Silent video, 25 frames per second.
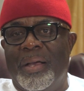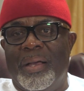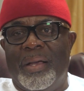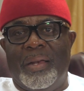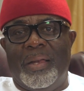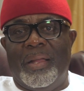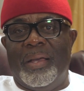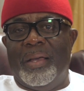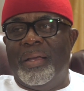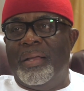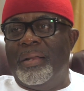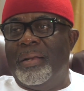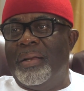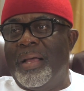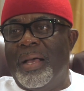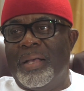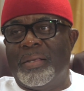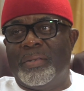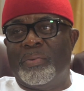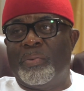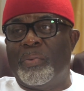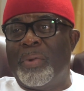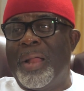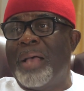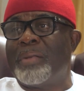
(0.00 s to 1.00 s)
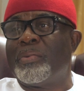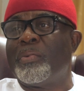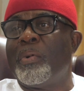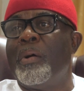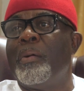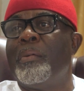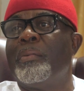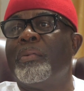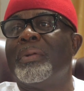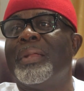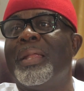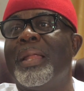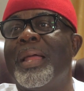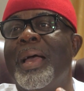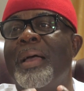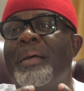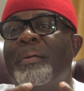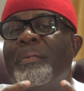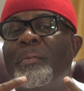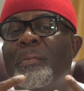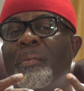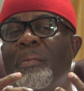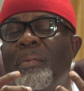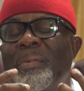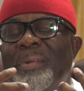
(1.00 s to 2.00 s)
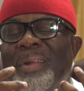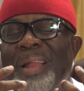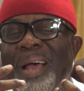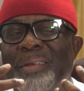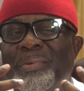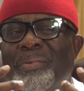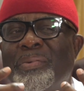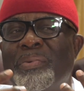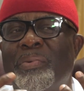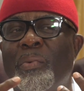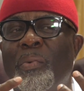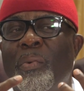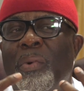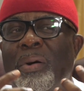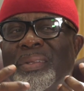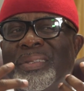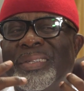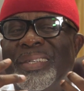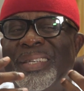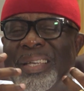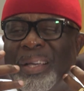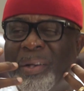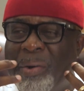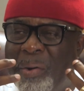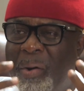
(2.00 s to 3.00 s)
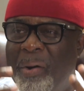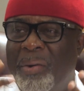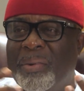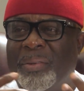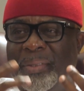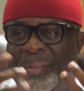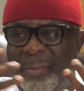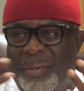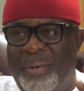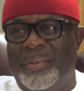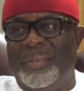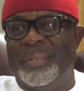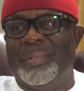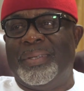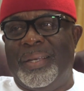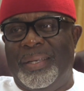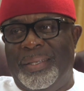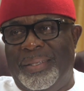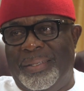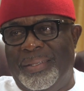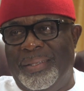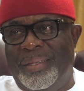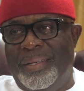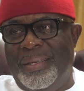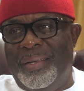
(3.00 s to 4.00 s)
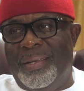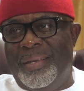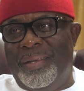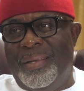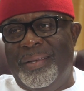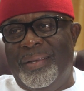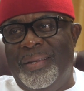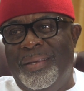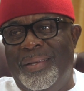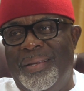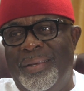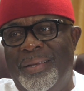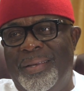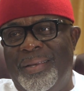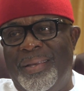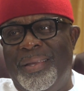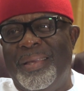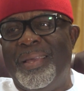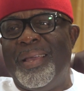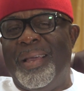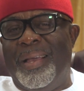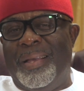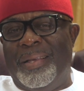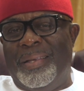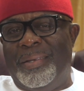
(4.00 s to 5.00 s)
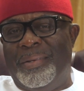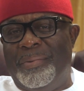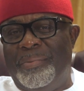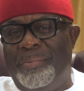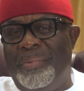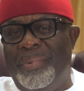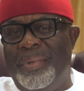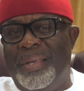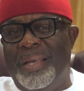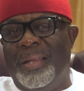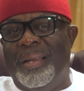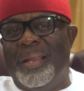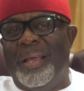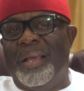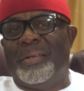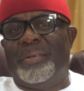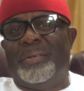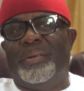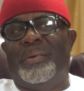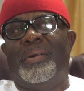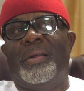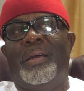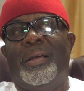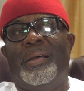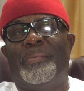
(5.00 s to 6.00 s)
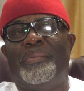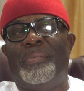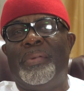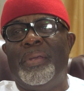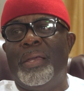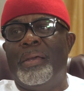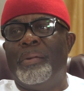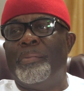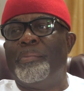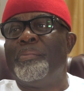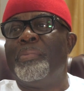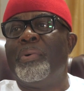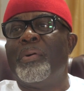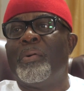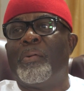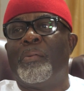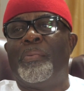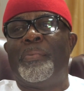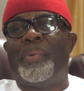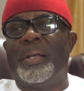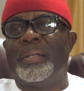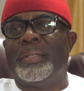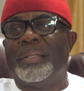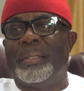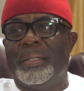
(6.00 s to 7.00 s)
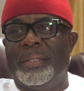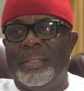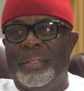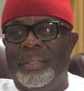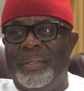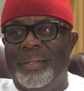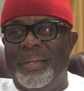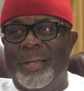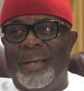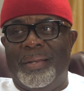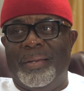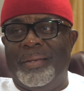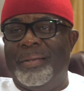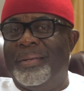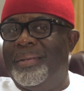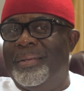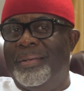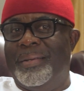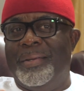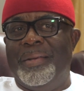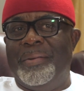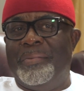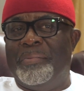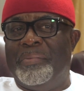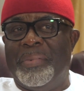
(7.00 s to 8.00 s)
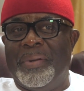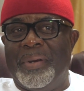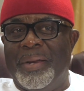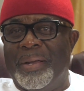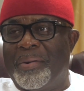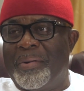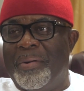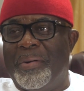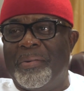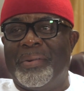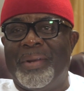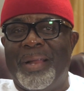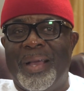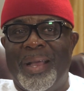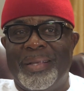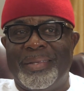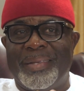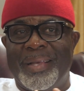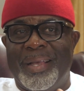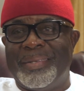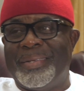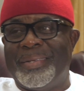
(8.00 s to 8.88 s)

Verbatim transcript: and then that's that's one that's what he called success. Oh, wow. Yes, be a lecturer, be a book person, and Recognized